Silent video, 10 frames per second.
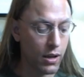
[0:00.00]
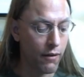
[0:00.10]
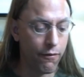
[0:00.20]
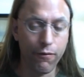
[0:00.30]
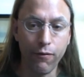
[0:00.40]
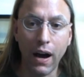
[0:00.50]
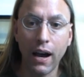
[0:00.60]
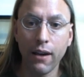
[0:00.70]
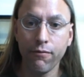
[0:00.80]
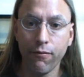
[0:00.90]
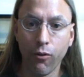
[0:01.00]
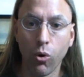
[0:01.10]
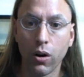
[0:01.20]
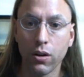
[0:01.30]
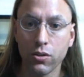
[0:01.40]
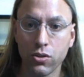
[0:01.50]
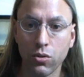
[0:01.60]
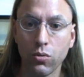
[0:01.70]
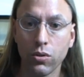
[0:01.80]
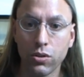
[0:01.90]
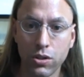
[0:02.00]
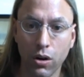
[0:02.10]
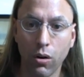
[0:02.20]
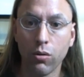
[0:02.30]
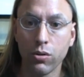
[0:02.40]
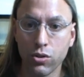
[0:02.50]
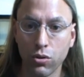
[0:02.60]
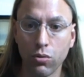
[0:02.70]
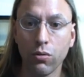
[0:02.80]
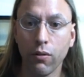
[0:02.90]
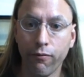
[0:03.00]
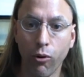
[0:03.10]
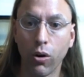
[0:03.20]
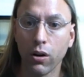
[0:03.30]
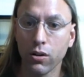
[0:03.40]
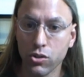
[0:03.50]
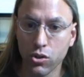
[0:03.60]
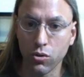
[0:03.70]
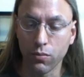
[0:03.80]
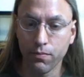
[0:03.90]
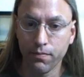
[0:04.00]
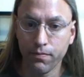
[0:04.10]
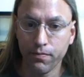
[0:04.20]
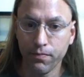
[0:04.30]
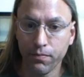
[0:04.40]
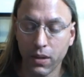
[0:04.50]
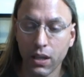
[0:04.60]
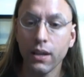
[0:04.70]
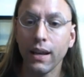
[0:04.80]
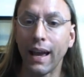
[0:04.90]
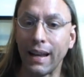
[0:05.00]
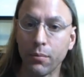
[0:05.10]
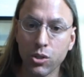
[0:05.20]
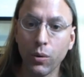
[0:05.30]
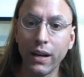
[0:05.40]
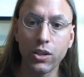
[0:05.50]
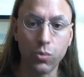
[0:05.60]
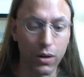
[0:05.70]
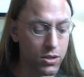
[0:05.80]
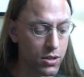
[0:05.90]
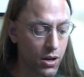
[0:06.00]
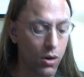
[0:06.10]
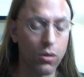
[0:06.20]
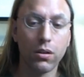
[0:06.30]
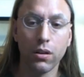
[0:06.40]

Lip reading: you have 5, 4, 2, 0, 2, 4, 2. And in between each one is the 0.